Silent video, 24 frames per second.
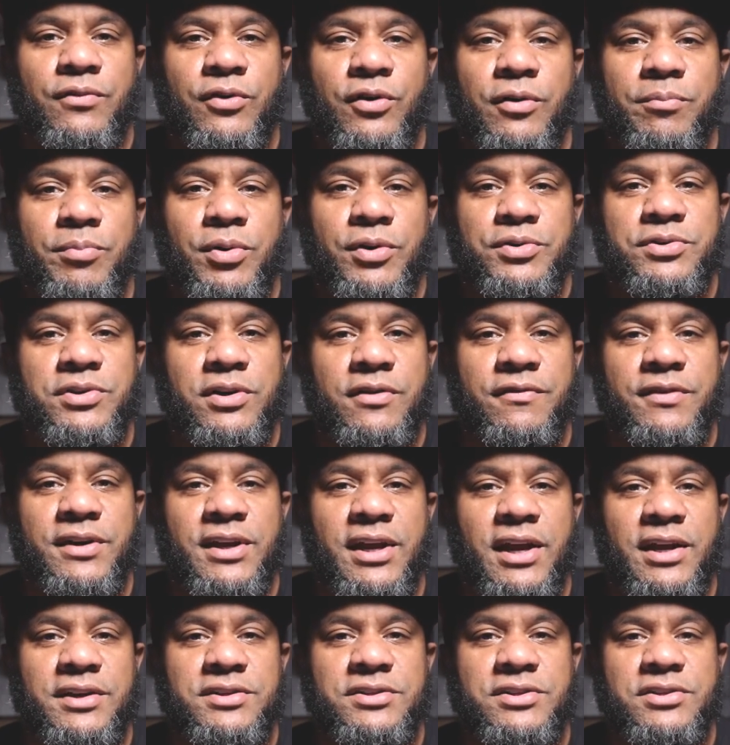for post
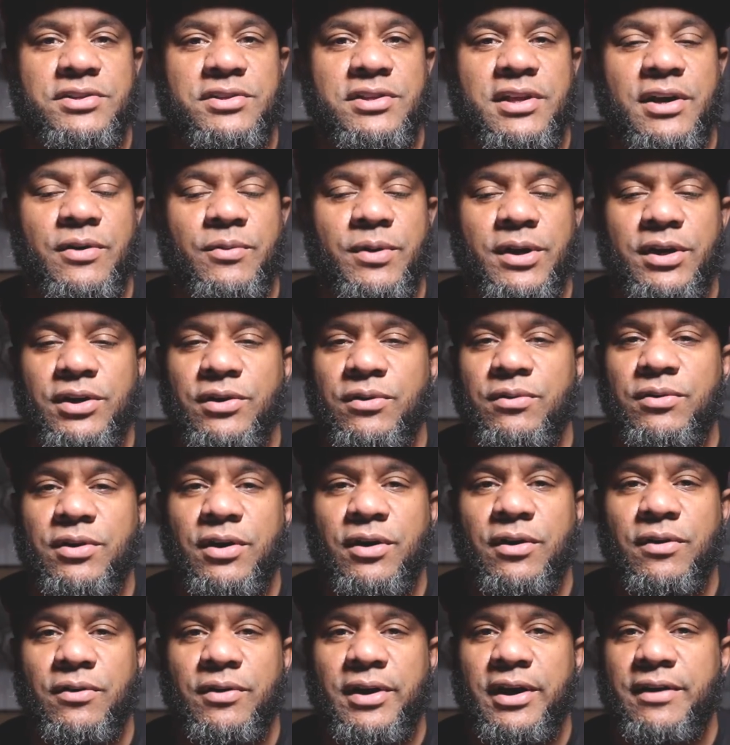notifications so that way you
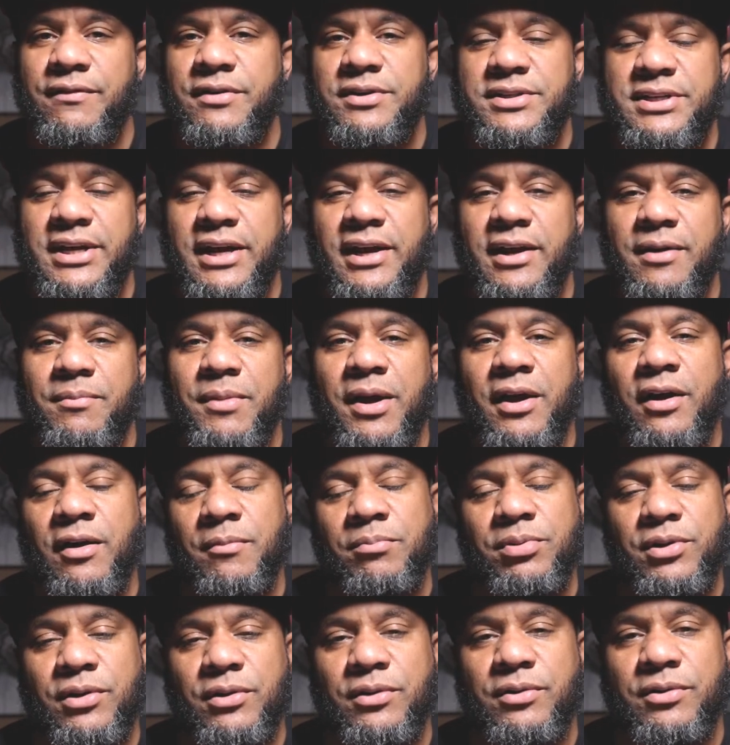know every time I
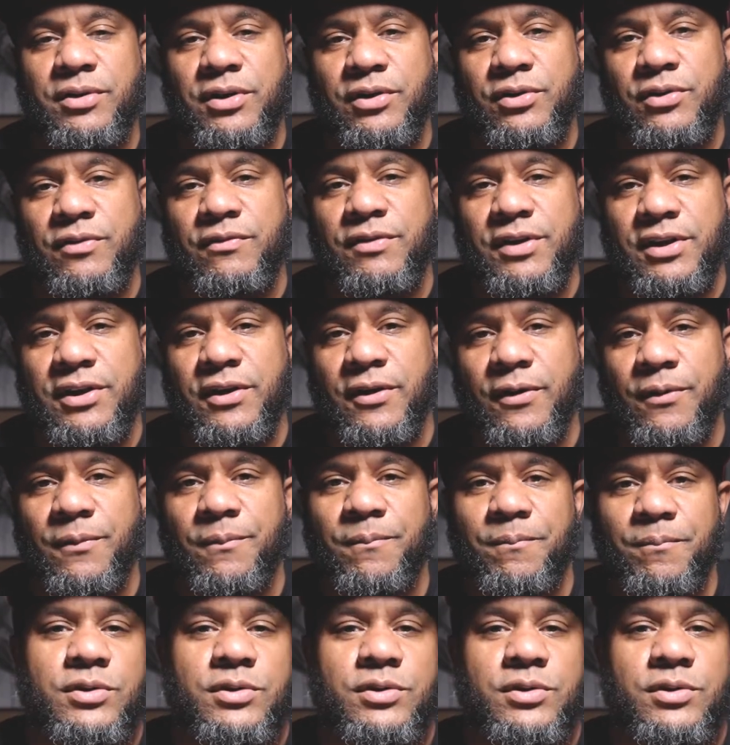upload a new video.